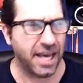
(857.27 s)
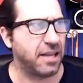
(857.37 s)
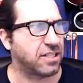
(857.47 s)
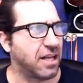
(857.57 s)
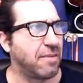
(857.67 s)

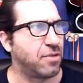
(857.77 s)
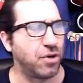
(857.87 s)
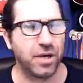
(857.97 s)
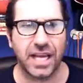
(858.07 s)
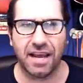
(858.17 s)
And some
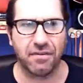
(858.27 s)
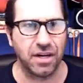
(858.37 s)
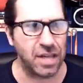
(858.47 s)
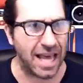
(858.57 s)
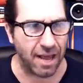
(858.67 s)
do it
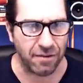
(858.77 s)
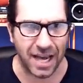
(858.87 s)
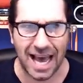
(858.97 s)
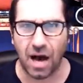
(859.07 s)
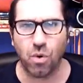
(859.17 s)
every
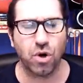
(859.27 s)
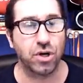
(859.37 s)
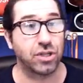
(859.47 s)
hour,